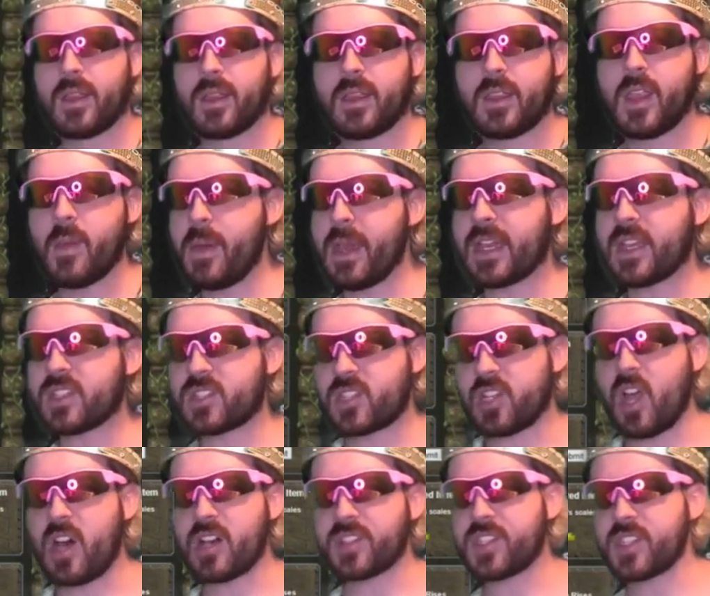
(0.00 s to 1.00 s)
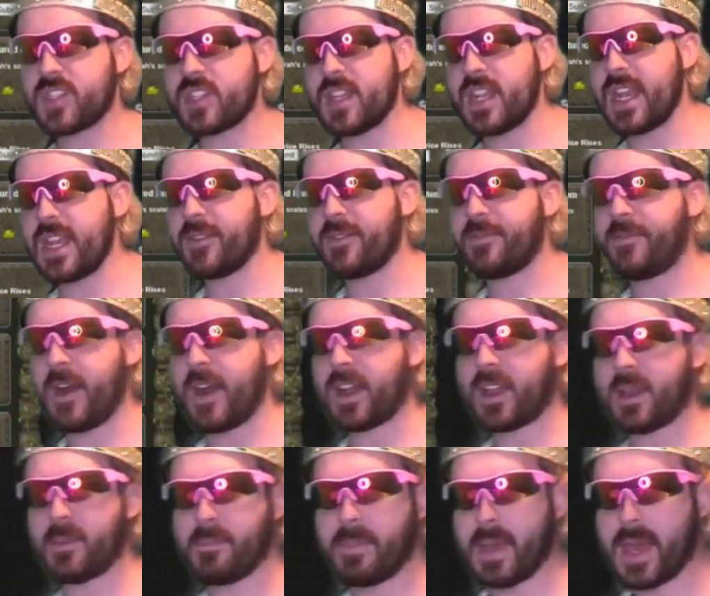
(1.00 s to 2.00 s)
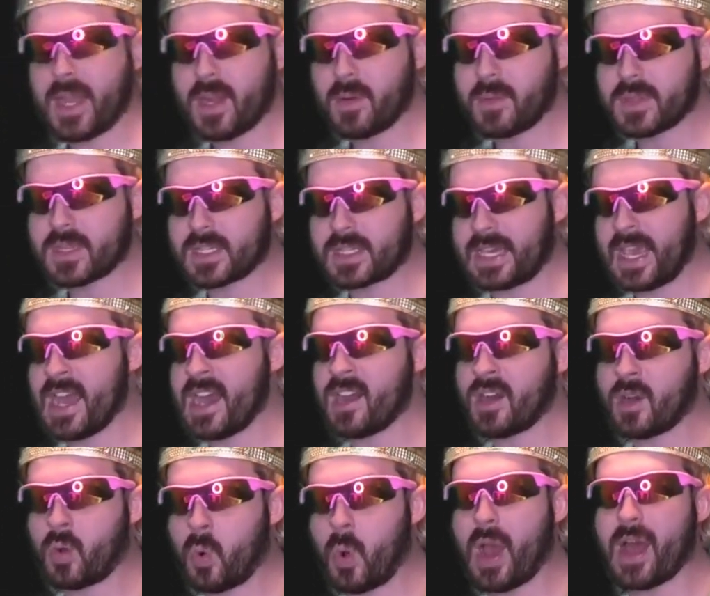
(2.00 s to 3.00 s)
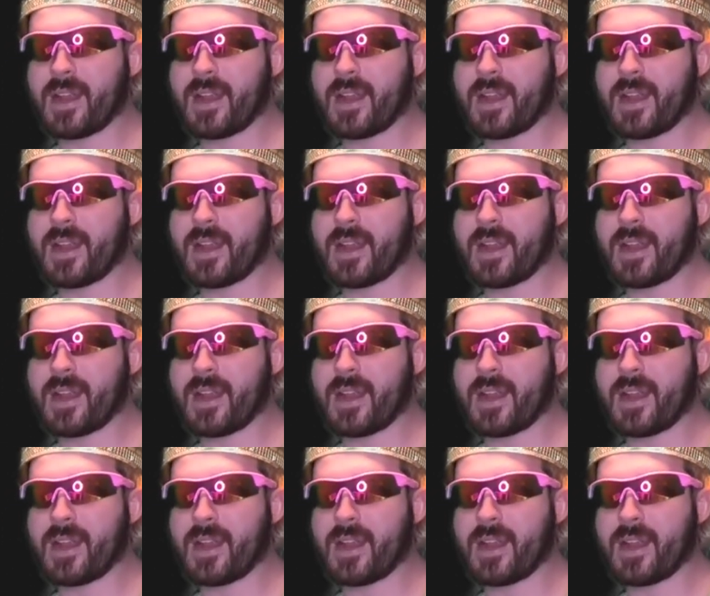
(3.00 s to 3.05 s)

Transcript: The biggest loss isn't any fucking better with the cowquat